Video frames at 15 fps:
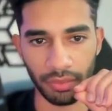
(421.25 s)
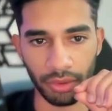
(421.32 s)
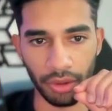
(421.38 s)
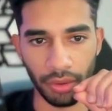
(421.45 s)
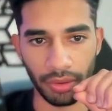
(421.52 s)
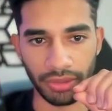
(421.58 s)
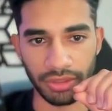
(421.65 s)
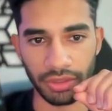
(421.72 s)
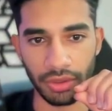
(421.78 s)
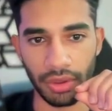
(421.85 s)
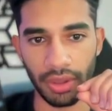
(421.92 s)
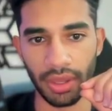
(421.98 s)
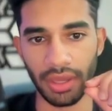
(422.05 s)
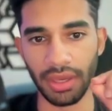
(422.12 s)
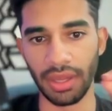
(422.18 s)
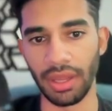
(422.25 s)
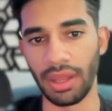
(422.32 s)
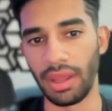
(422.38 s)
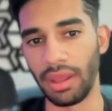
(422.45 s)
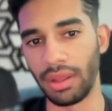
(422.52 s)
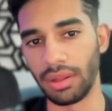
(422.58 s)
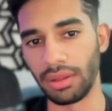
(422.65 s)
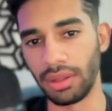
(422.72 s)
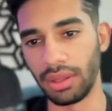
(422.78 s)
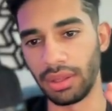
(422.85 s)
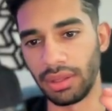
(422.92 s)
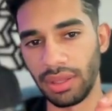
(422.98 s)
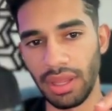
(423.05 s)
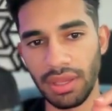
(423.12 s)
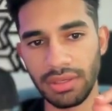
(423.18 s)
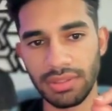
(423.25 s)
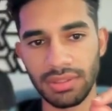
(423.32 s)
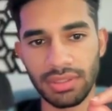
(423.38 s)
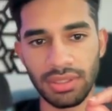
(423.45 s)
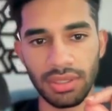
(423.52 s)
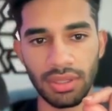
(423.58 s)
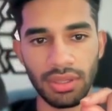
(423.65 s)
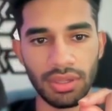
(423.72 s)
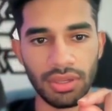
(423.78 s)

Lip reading: We're going to go ahead and click next.